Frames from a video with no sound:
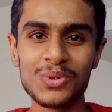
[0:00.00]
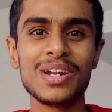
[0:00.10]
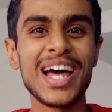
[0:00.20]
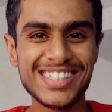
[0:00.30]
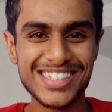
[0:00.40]

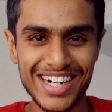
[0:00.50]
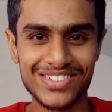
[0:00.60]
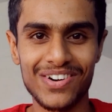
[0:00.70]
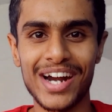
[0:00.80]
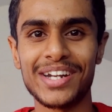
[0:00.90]
let's
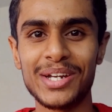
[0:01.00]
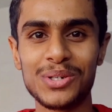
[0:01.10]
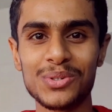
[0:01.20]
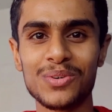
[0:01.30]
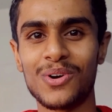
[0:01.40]
get right
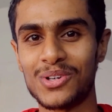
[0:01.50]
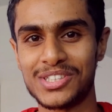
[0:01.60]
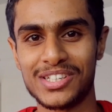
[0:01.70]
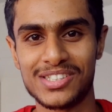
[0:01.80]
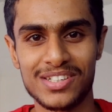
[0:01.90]
into the
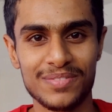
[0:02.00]
process.